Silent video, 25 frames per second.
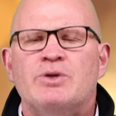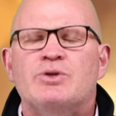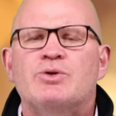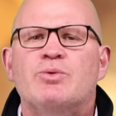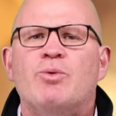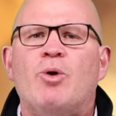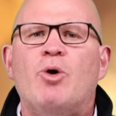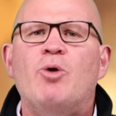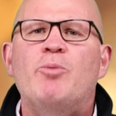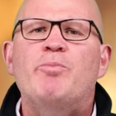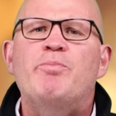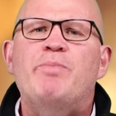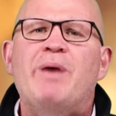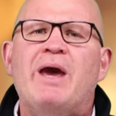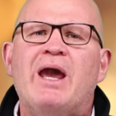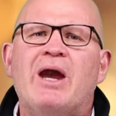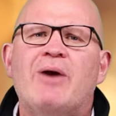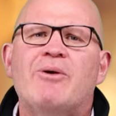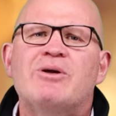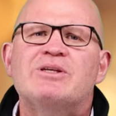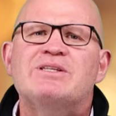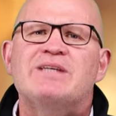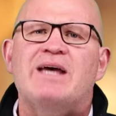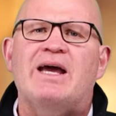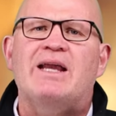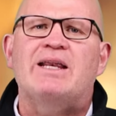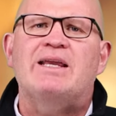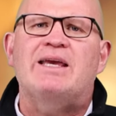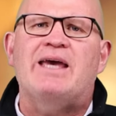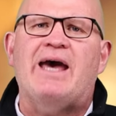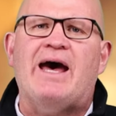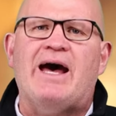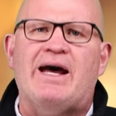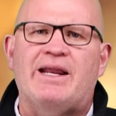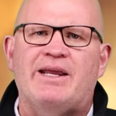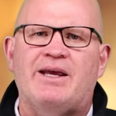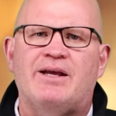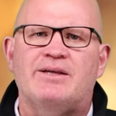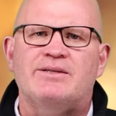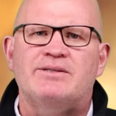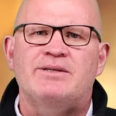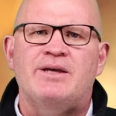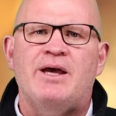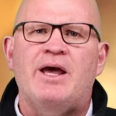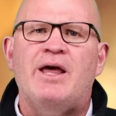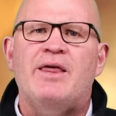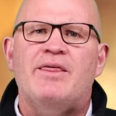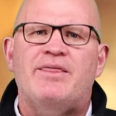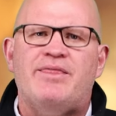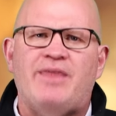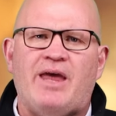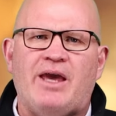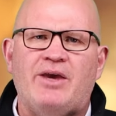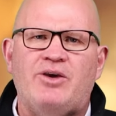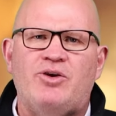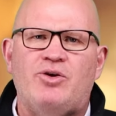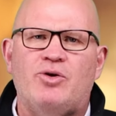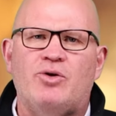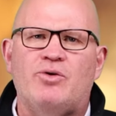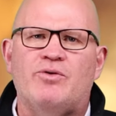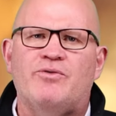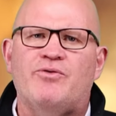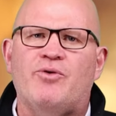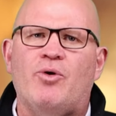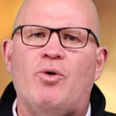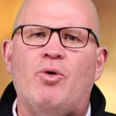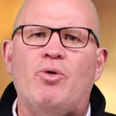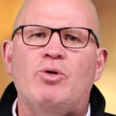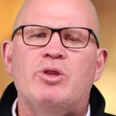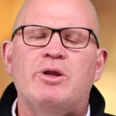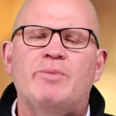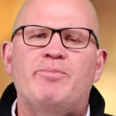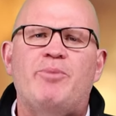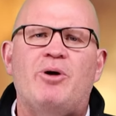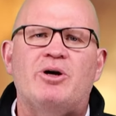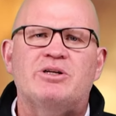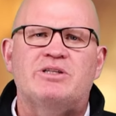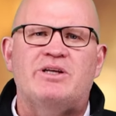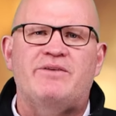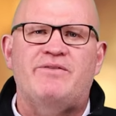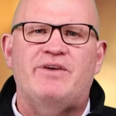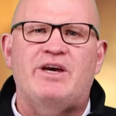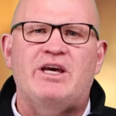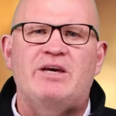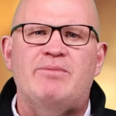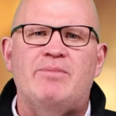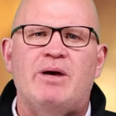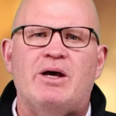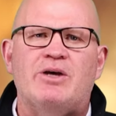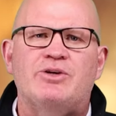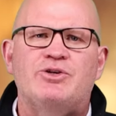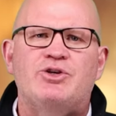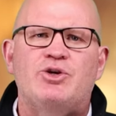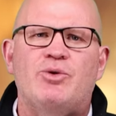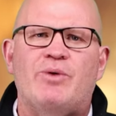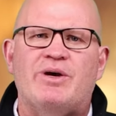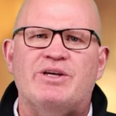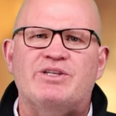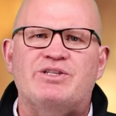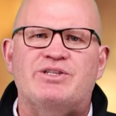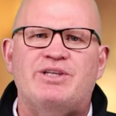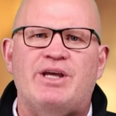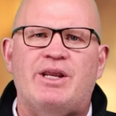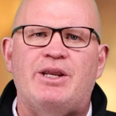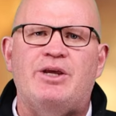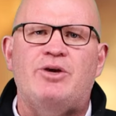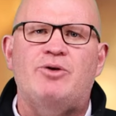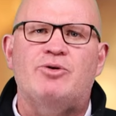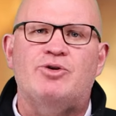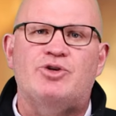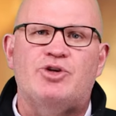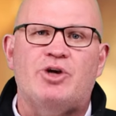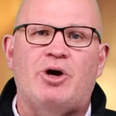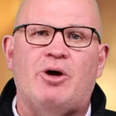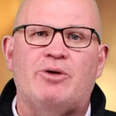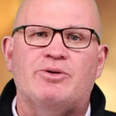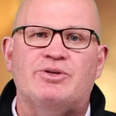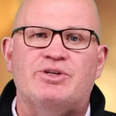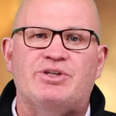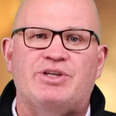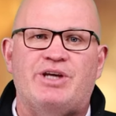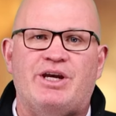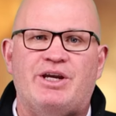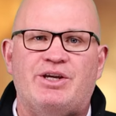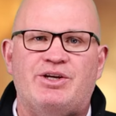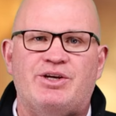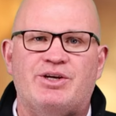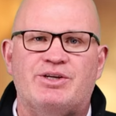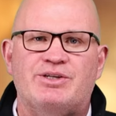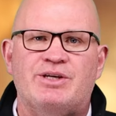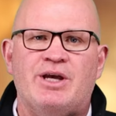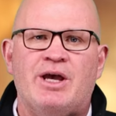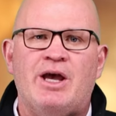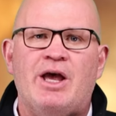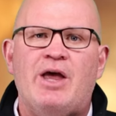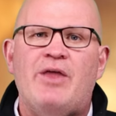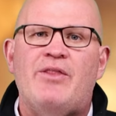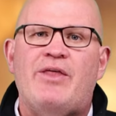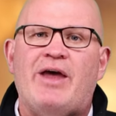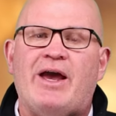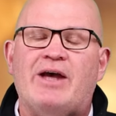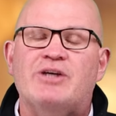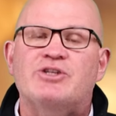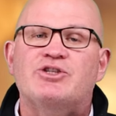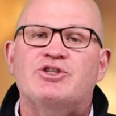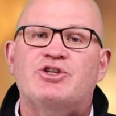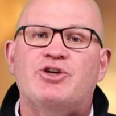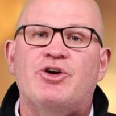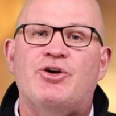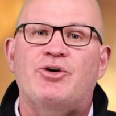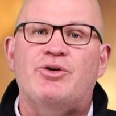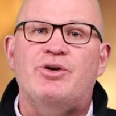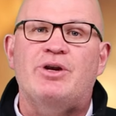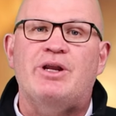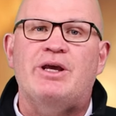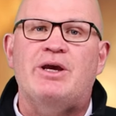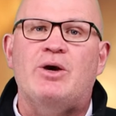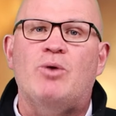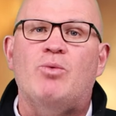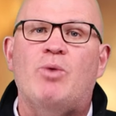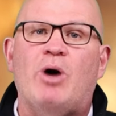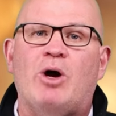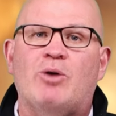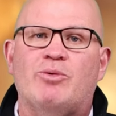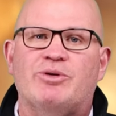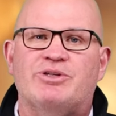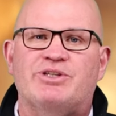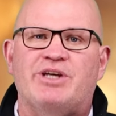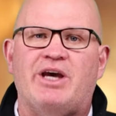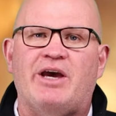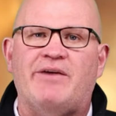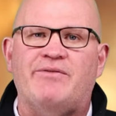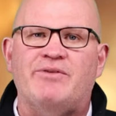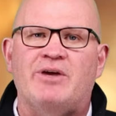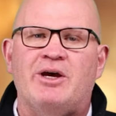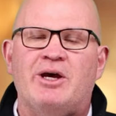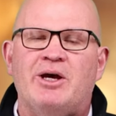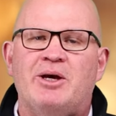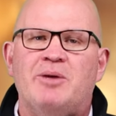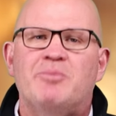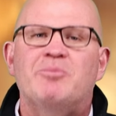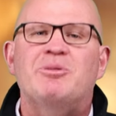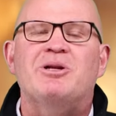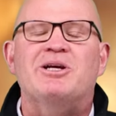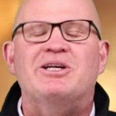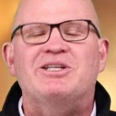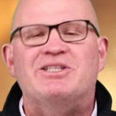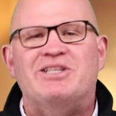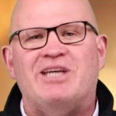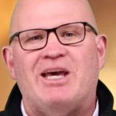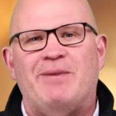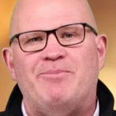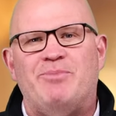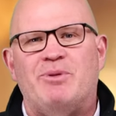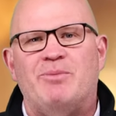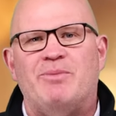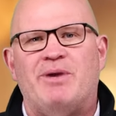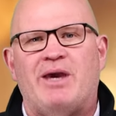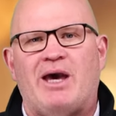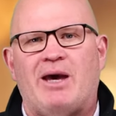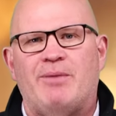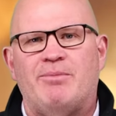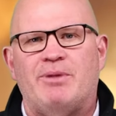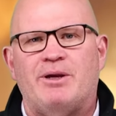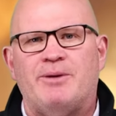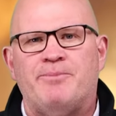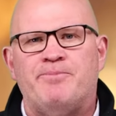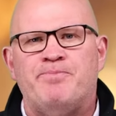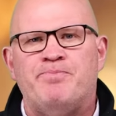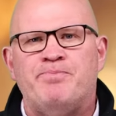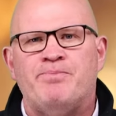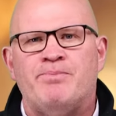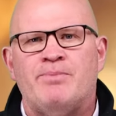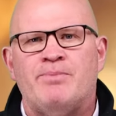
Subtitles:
To all parents and guardians, thank you for all the positive emails you are sending your child's teachers. They are certainly well received. Please keep them coming.